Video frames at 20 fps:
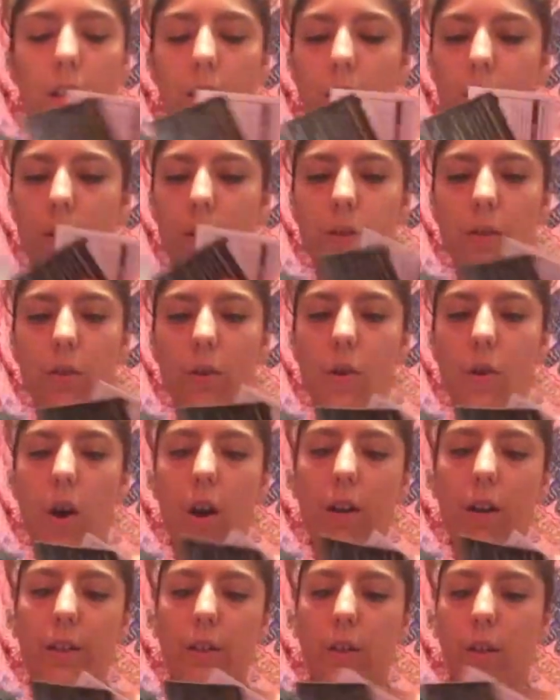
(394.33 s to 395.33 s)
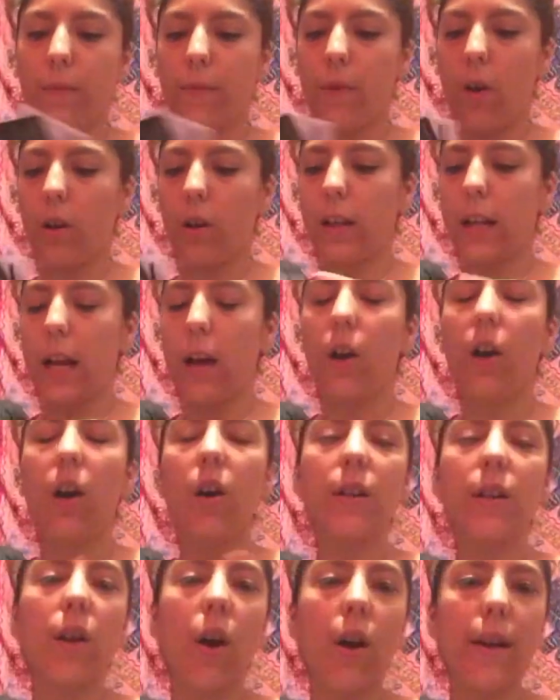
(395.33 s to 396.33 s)
Oh, there's little cards that are falling out.
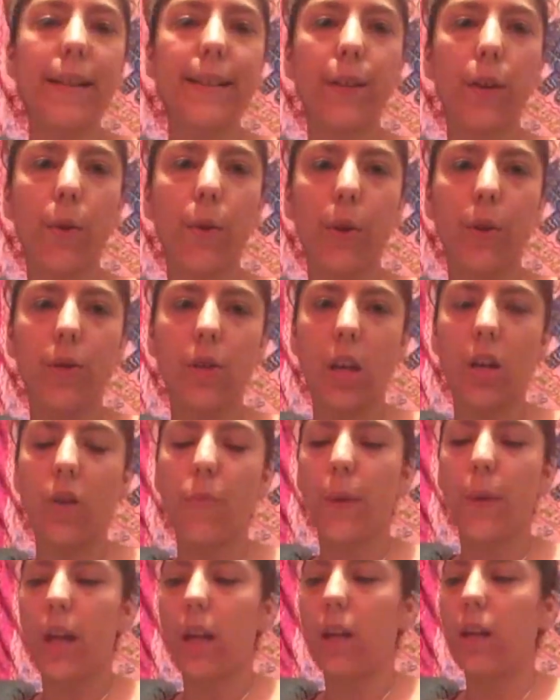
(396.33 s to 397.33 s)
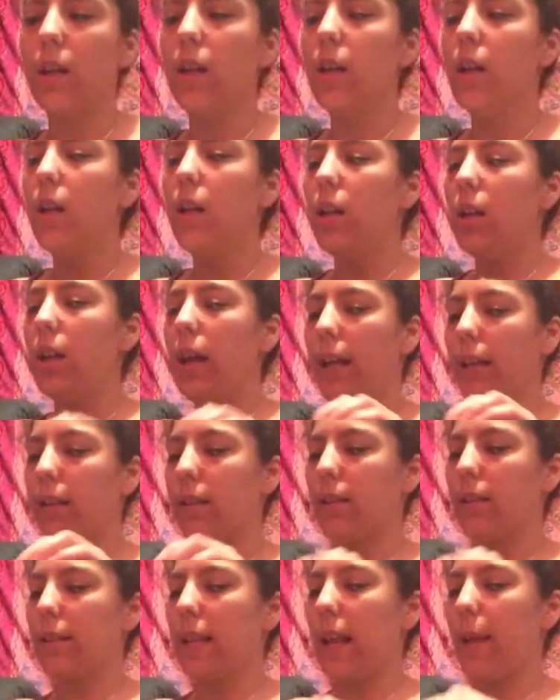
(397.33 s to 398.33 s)
Oh, and also the gentleman at
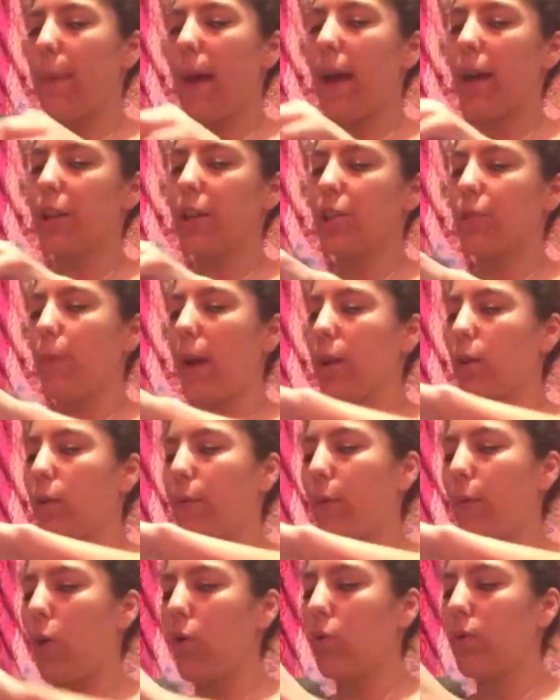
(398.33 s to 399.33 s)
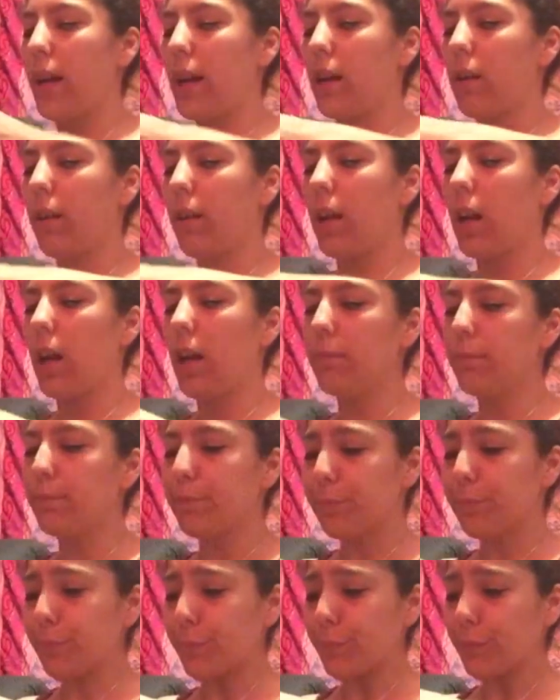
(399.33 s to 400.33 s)
the Sam Ash microphone area
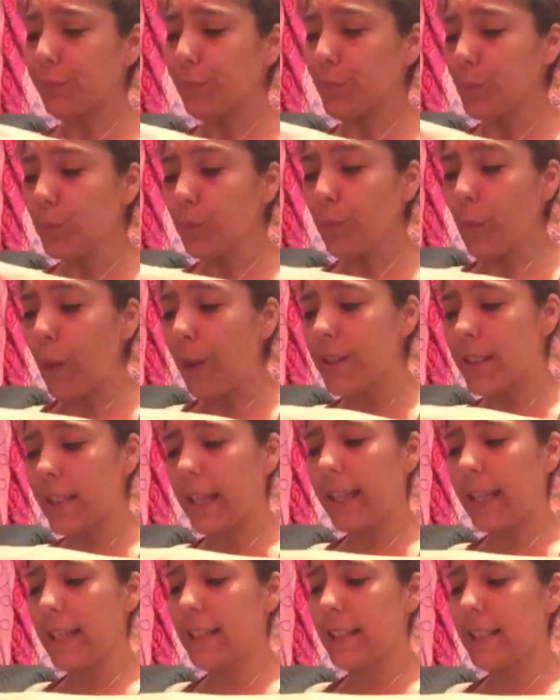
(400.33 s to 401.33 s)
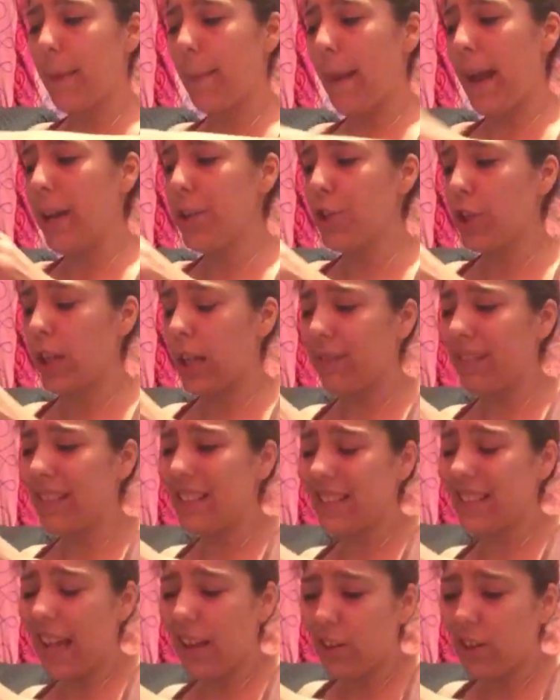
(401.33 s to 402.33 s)
said at Sam Ash every
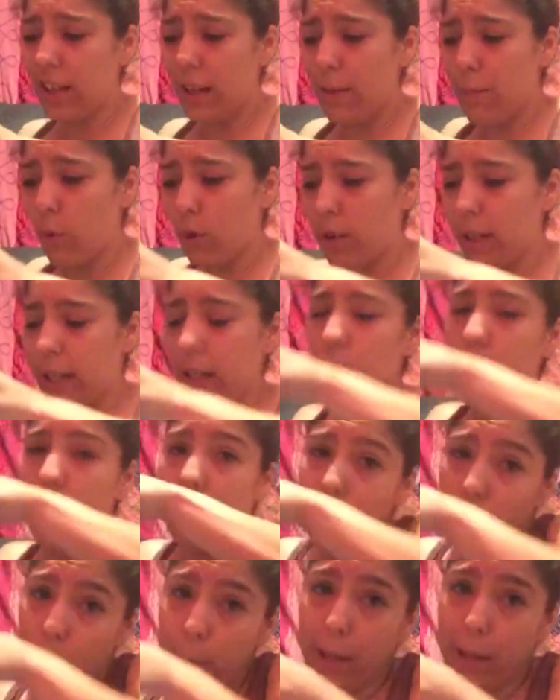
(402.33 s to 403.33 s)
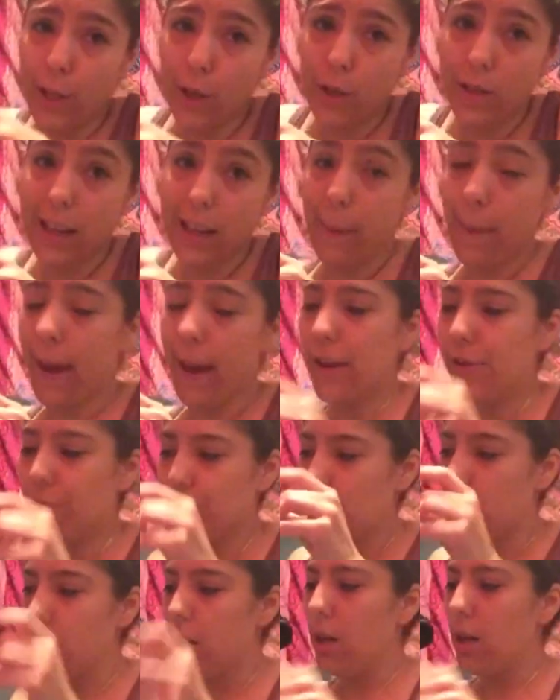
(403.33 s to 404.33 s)
Saturday morning, well, I don't know about your Sam
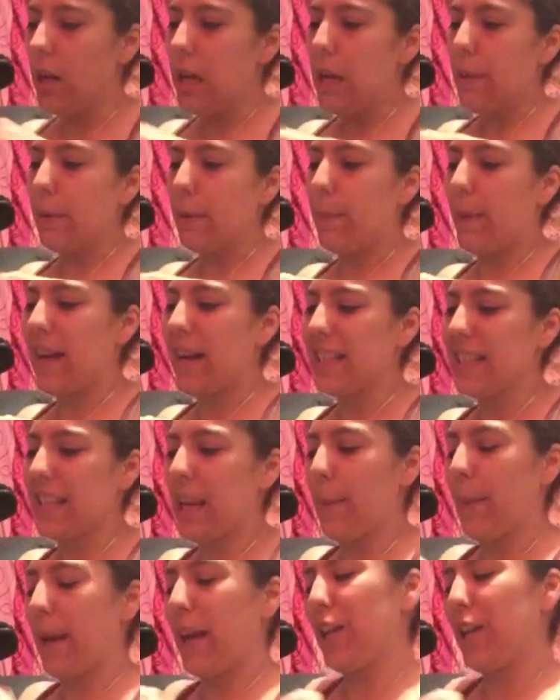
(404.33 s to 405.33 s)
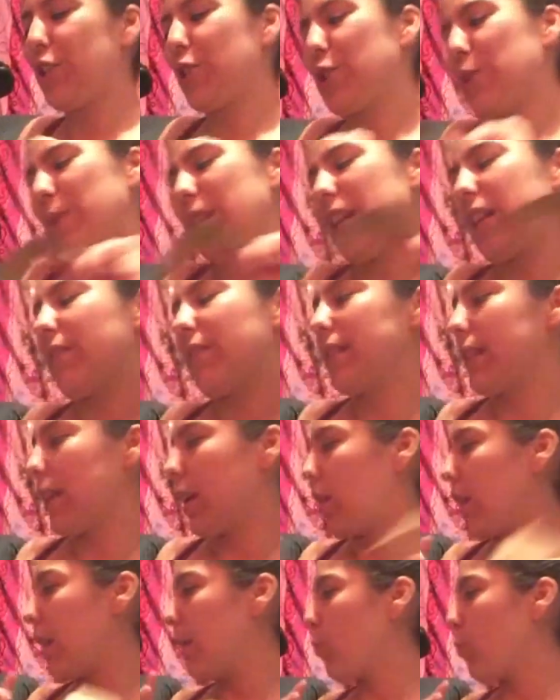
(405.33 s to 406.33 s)
Ash, but my Sam Ash, every
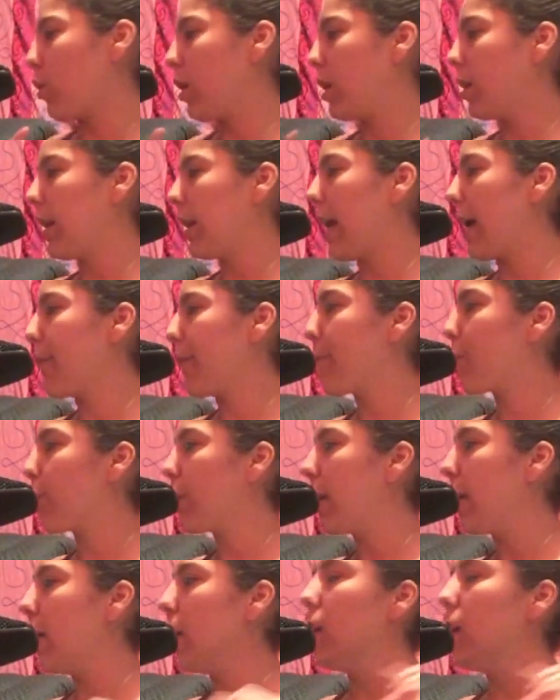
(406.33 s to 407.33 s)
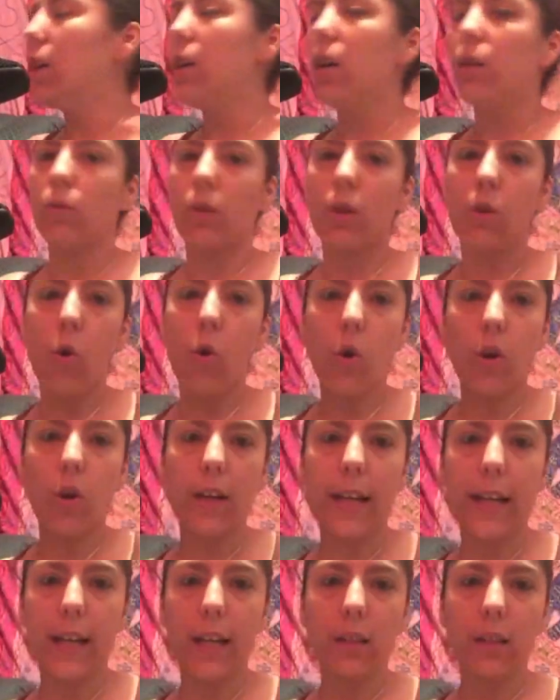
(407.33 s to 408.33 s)
Saturday morning they have free
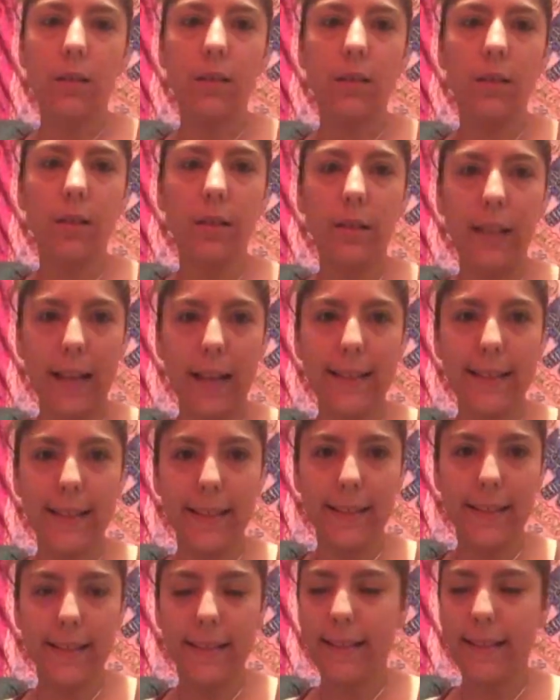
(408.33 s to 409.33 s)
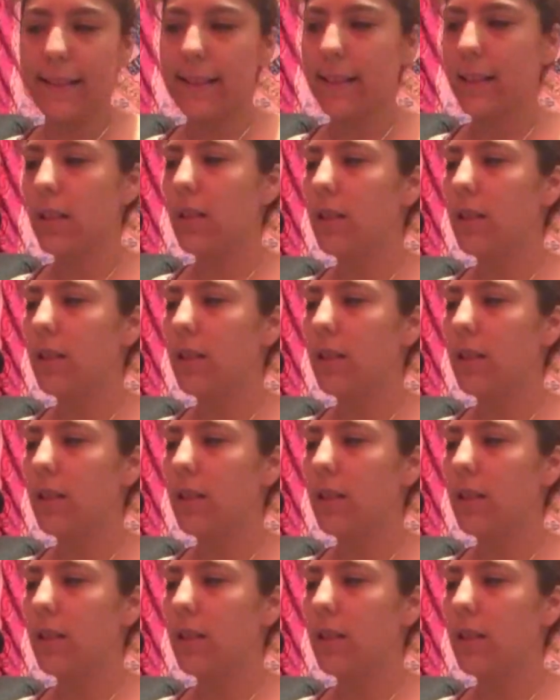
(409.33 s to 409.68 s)
recording lessons.